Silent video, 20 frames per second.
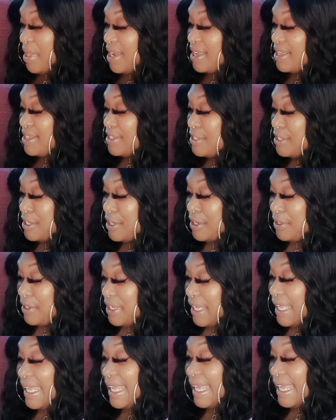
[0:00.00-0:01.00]
So,
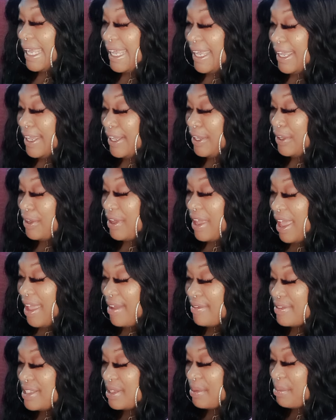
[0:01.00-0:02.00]
yeah, you
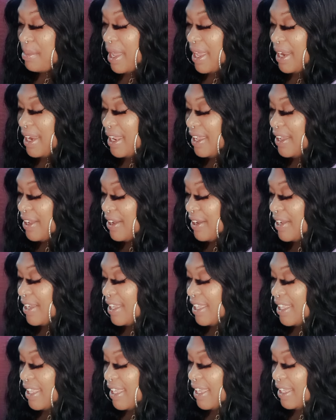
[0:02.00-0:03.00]
have somebody here
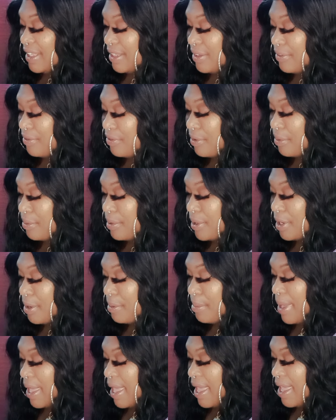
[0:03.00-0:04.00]
collected from your
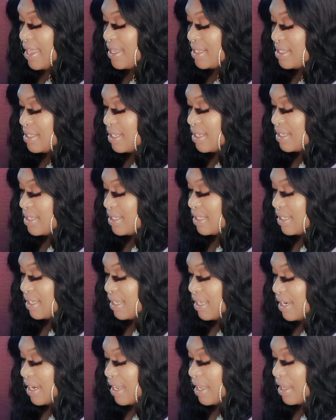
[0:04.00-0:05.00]
past that's
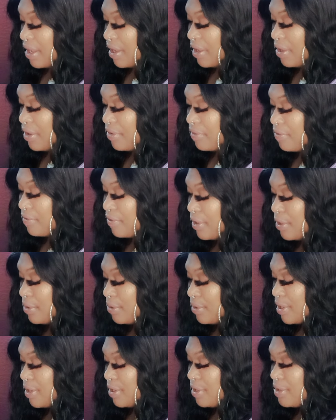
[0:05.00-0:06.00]
looking at old
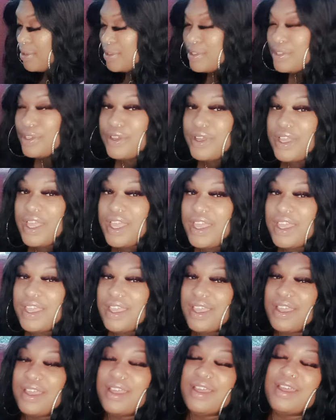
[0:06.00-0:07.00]
photos, okay?
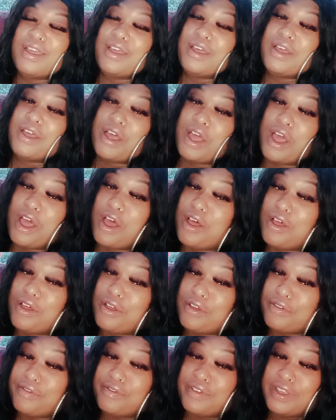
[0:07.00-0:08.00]

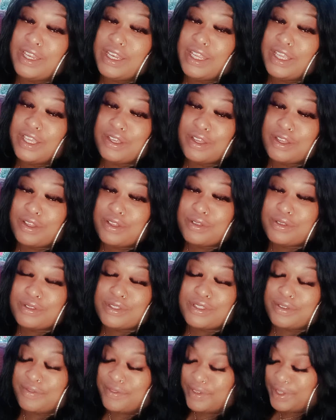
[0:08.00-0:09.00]
Old
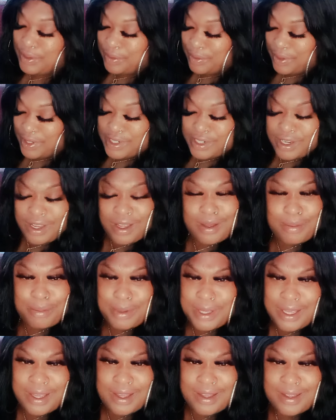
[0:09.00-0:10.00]
videos of you. What y'all
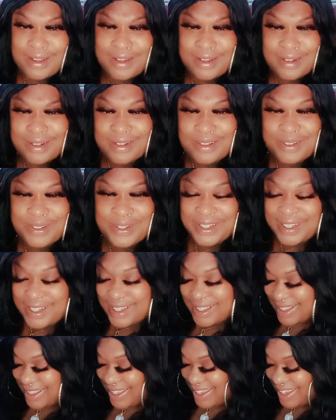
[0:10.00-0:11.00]
be out here doing
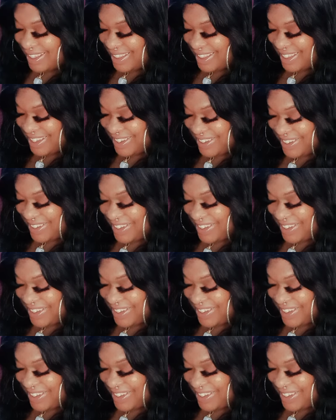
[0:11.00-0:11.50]
collecting?